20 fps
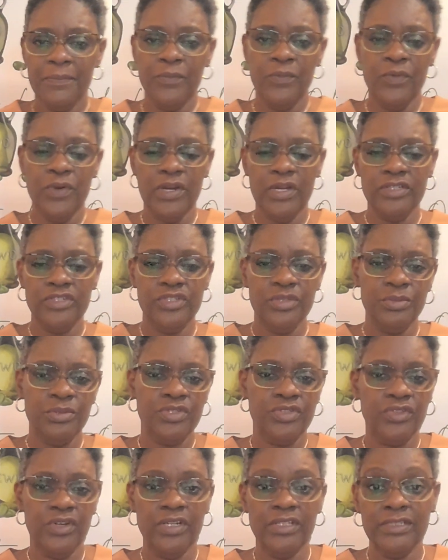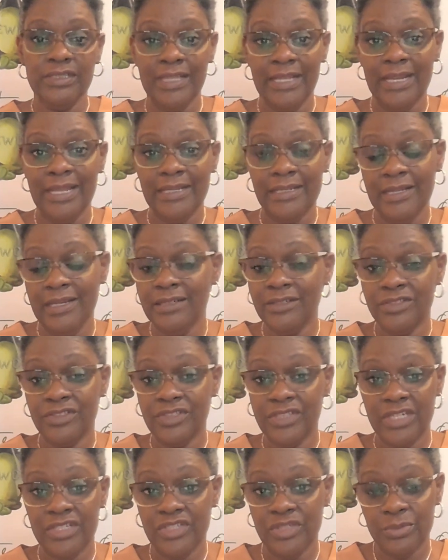where she was struggling that I didn't
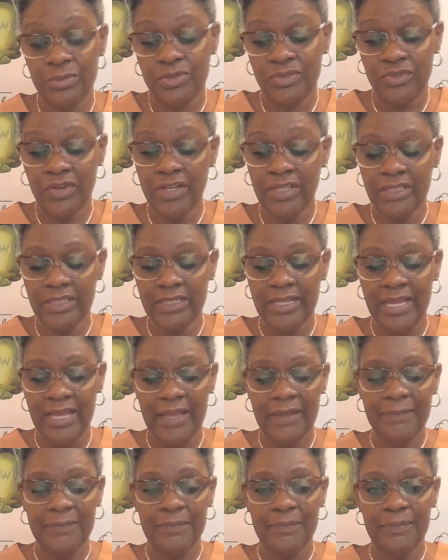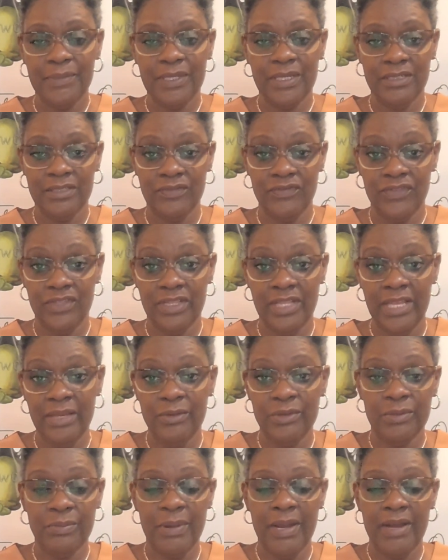understand she was struggling at because of the
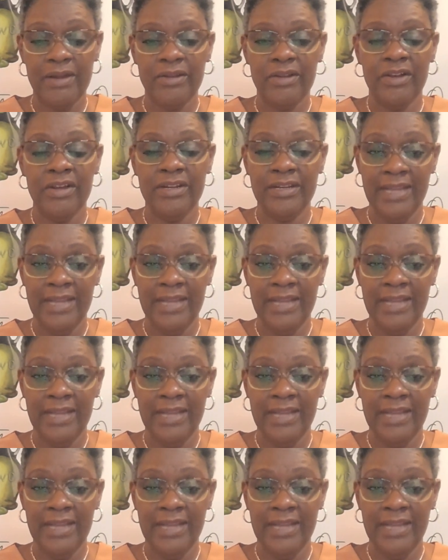language barrier.